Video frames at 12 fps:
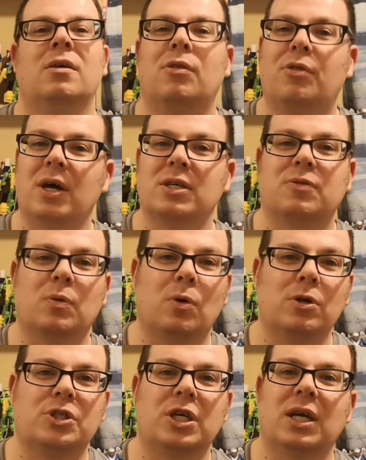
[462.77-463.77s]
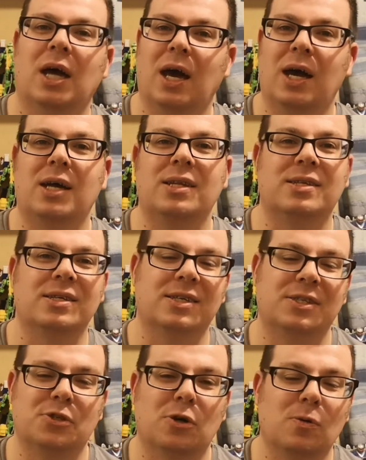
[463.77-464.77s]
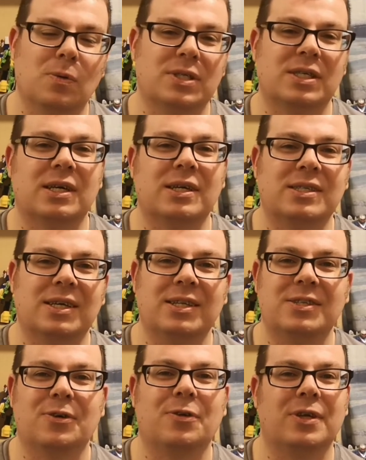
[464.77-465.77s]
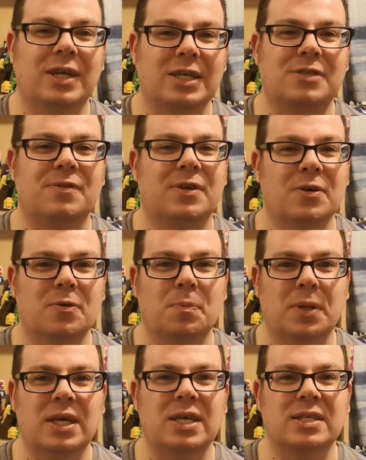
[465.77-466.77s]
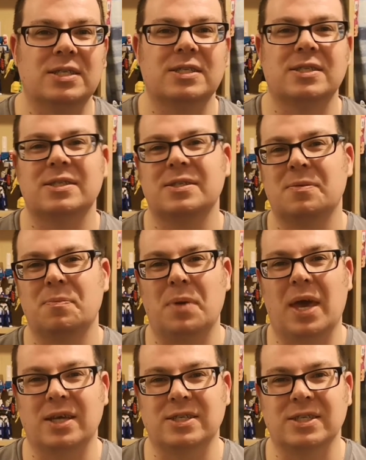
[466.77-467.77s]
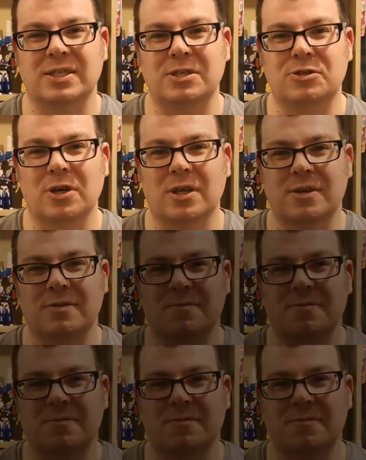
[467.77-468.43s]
Thanks for watching, and as always guys, until the next video, please be excellent to each other.